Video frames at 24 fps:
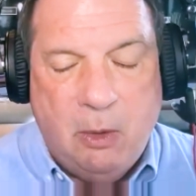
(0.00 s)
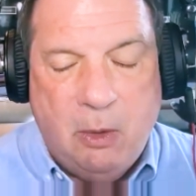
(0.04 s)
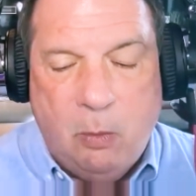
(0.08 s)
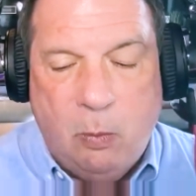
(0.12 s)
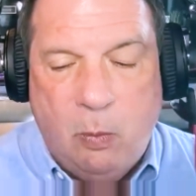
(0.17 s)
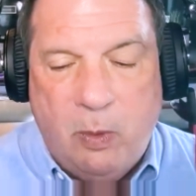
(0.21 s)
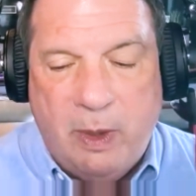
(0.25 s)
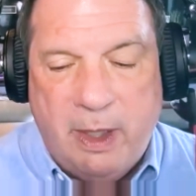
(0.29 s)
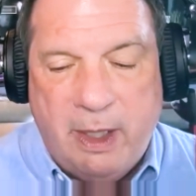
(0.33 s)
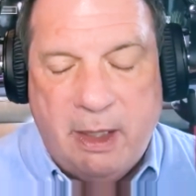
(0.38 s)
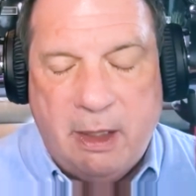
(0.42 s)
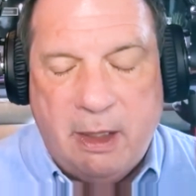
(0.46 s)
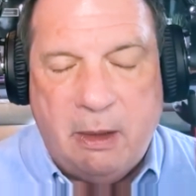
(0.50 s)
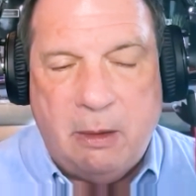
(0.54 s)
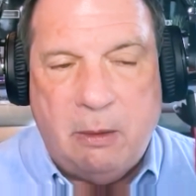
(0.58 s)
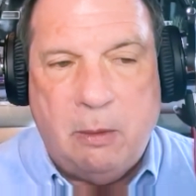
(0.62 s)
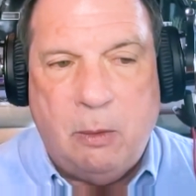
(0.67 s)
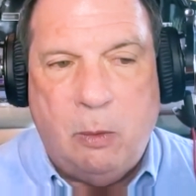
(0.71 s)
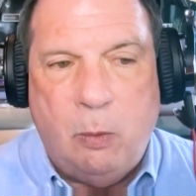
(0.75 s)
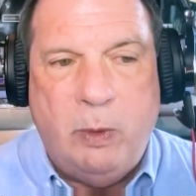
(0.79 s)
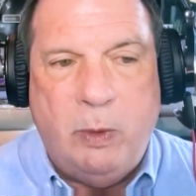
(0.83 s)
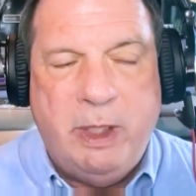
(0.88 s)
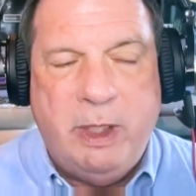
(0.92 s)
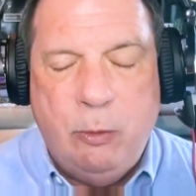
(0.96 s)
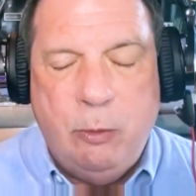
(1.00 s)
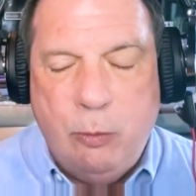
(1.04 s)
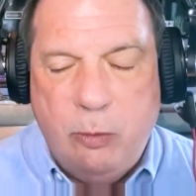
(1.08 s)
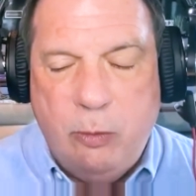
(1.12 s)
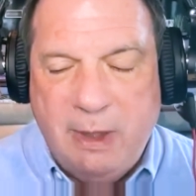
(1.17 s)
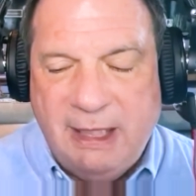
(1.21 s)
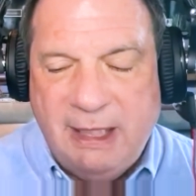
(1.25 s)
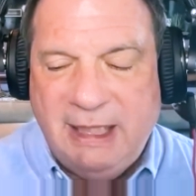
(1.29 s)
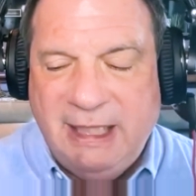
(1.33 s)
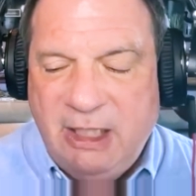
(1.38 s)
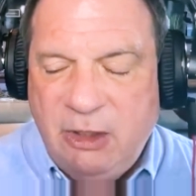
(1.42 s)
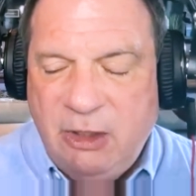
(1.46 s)
where we
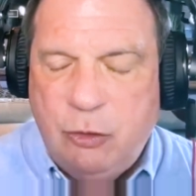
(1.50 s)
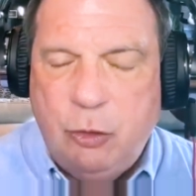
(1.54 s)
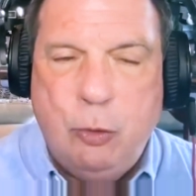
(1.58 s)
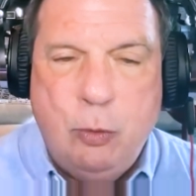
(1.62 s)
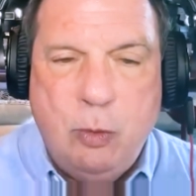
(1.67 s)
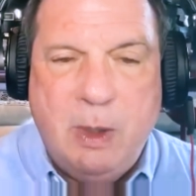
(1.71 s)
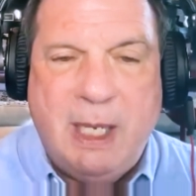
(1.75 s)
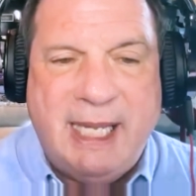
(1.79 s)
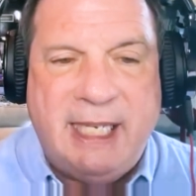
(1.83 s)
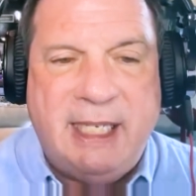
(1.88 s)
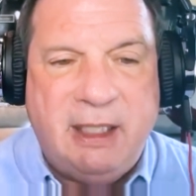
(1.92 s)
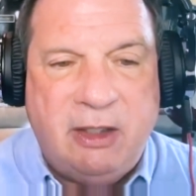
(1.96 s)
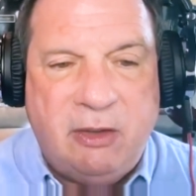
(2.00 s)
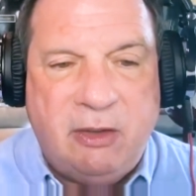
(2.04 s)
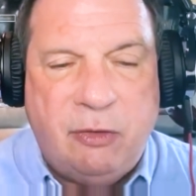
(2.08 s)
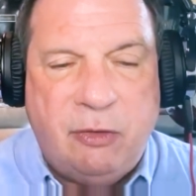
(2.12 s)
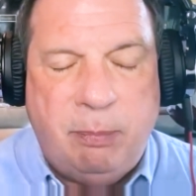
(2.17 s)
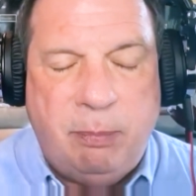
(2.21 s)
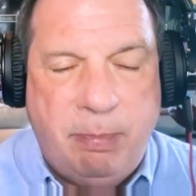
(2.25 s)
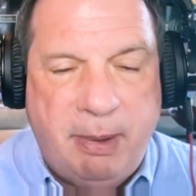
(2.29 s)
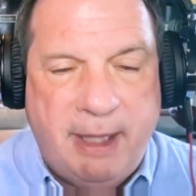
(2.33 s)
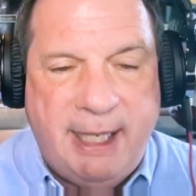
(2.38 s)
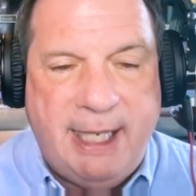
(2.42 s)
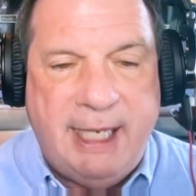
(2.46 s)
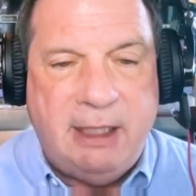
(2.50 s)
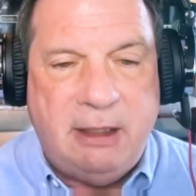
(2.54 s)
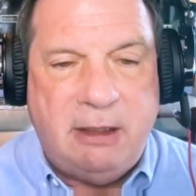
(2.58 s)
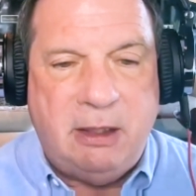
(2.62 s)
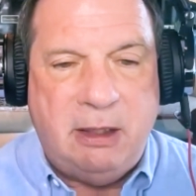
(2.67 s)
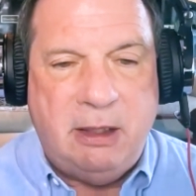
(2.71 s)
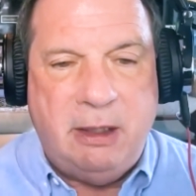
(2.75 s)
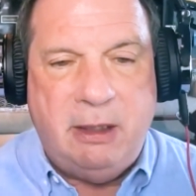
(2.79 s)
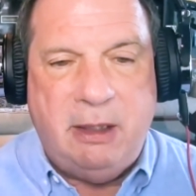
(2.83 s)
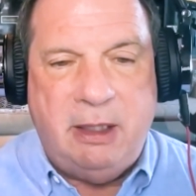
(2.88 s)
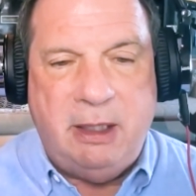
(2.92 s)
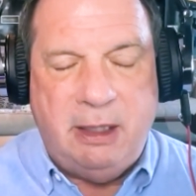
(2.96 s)
really do not
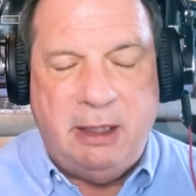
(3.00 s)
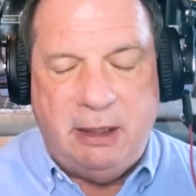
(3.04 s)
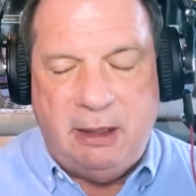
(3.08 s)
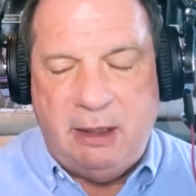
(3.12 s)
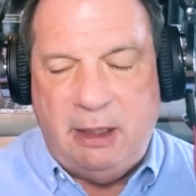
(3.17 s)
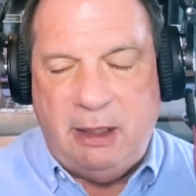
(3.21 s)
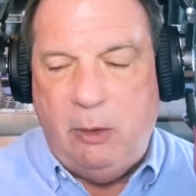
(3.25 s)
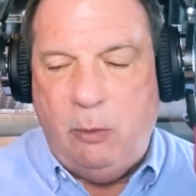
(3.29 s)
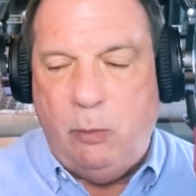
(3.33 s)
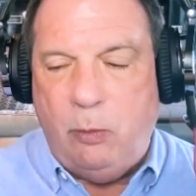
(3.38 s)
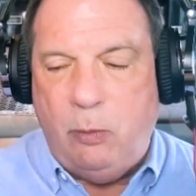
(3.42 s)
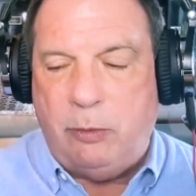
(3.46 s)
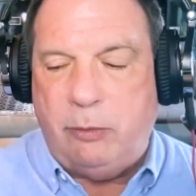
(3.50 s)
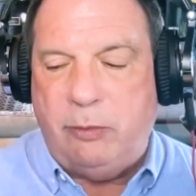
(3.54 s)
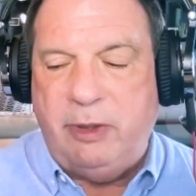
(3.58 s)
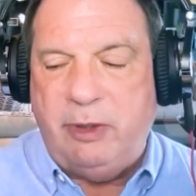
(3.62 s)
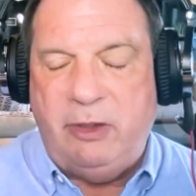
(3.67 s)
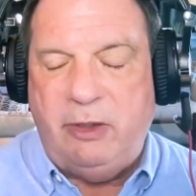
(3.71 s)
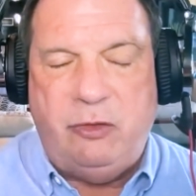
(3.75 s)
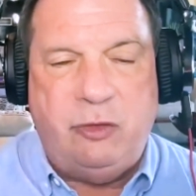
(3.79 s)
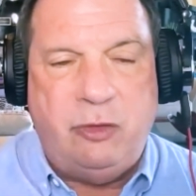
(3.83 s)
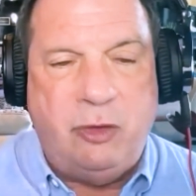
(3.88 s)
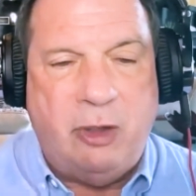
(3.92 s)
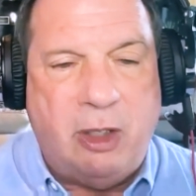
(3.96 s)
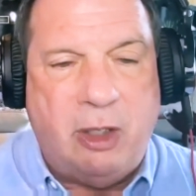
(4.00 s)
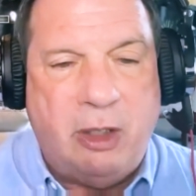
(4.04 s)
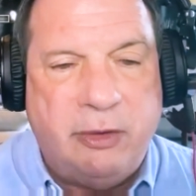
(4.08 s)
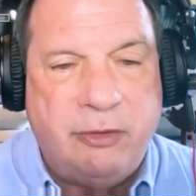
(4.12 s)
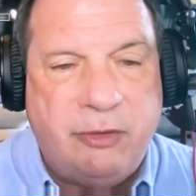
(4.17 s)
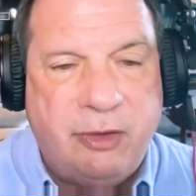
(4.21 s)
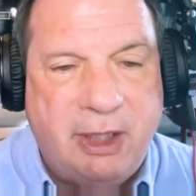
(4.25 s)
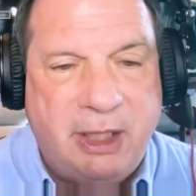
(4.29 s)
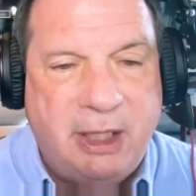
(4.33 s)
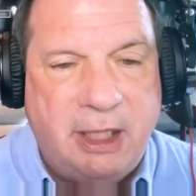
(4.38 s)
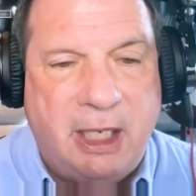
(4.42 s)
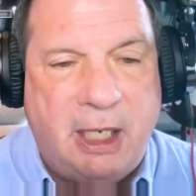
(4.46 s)
expect that it will
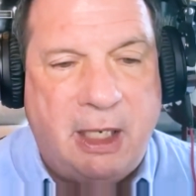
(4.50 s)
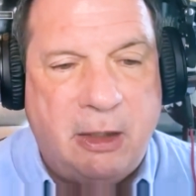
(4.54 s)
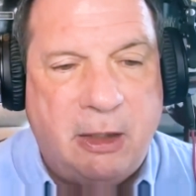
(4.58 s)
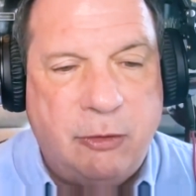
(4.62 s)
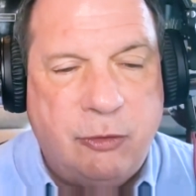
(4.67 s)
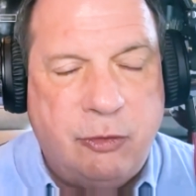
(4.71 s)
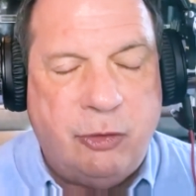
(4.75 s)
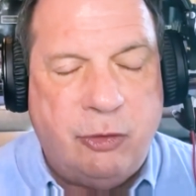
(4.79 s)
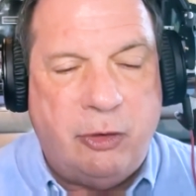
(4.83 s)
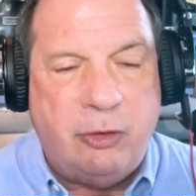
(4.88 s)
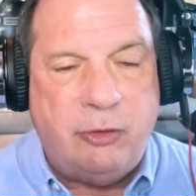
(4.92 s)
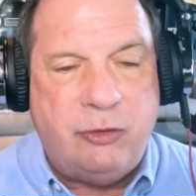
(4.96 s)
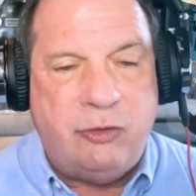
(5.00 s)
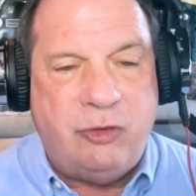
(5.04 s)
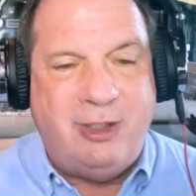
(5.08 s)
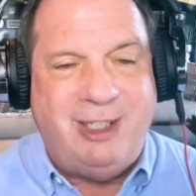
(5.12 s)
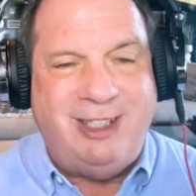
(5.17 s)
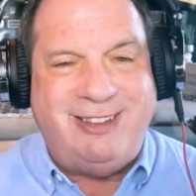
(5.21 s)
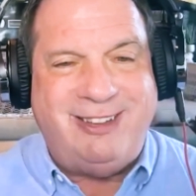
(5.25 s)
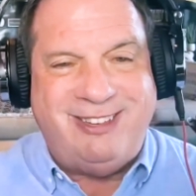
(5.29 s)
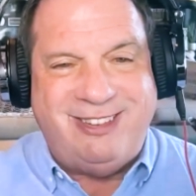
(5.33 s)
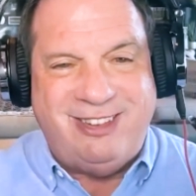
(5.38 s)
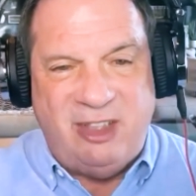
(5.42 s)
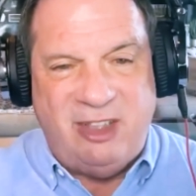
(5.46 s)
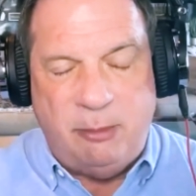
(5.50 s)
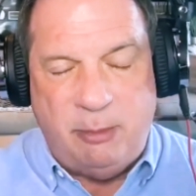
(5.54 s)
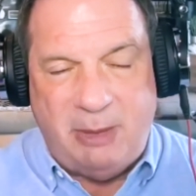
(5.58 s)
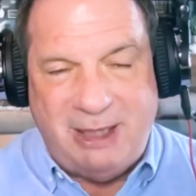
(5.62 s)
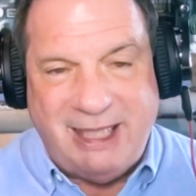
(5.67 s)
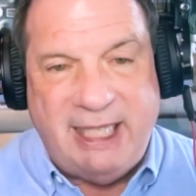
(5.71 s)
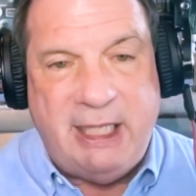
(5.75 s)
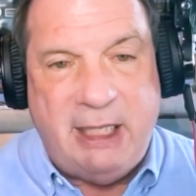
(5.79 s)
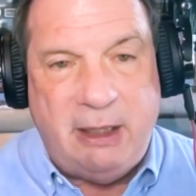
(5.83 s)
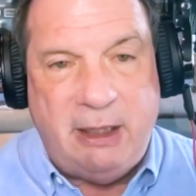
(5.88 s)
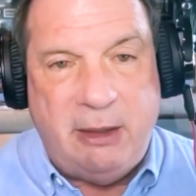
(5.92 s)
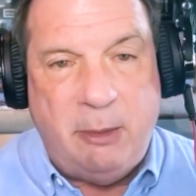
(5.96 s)
result in our church
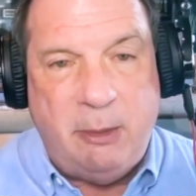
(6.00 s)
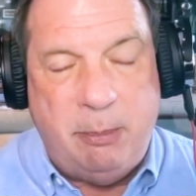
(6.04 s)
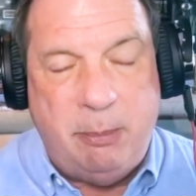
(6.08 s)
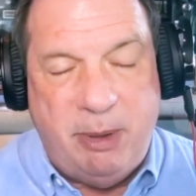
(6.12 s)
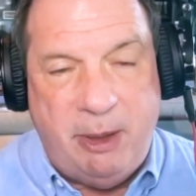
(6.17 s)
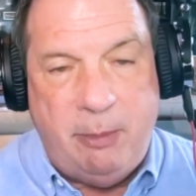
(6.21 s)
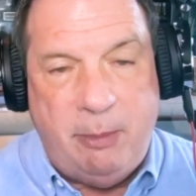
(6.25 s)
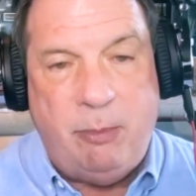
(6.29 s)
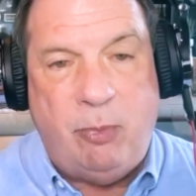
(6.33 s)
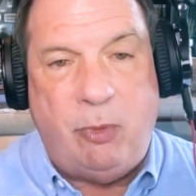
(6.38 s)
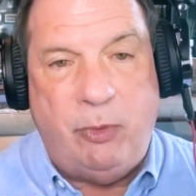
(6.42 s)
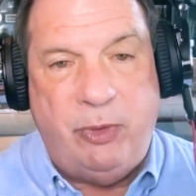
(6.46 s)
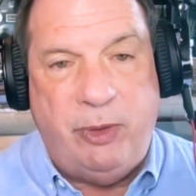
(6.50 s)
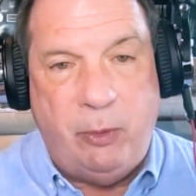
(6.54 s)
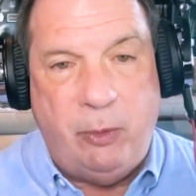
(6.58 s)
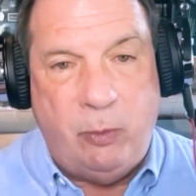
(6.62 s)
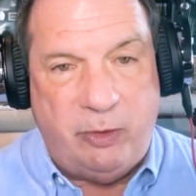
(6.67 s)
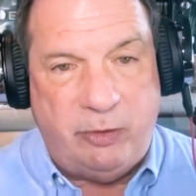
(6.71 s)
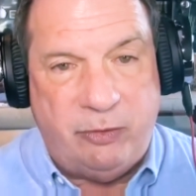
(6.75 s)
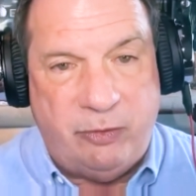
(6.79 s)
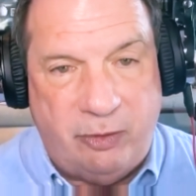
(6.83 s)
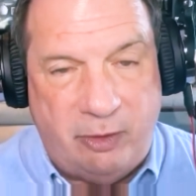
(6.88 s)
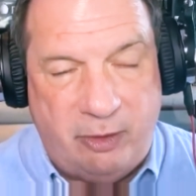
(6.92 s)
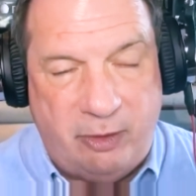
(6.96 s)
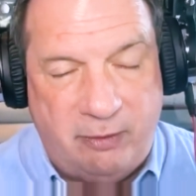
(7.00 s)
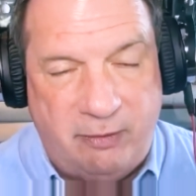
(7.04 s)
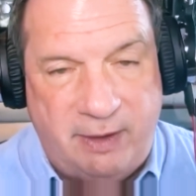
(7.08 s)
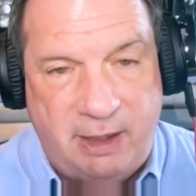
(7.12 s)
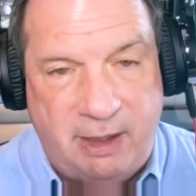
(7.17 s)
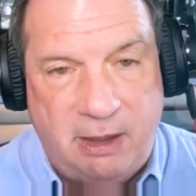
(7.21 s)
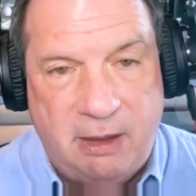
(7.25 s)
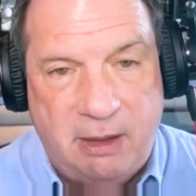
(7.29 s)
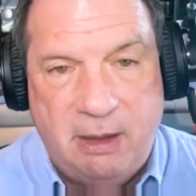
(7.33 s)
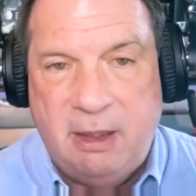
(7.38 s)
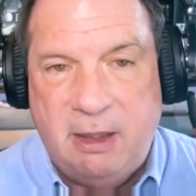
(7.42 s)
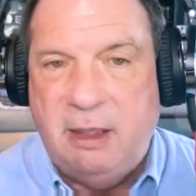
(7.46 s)
assimilating the people that we're
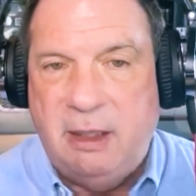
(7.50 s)
serving.